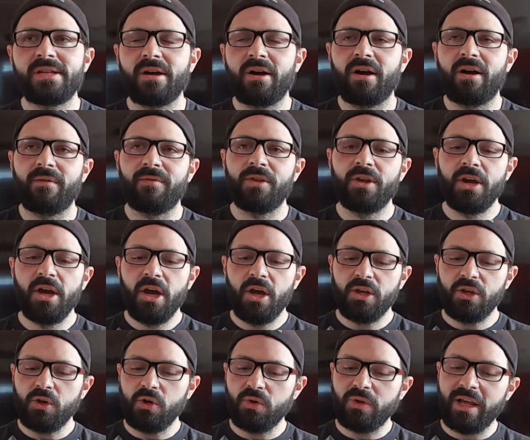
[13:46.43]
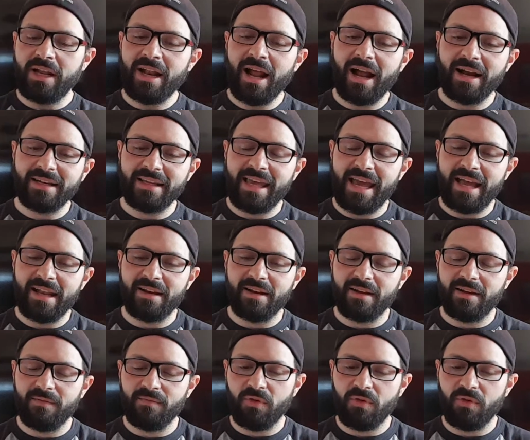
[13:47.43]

You did not get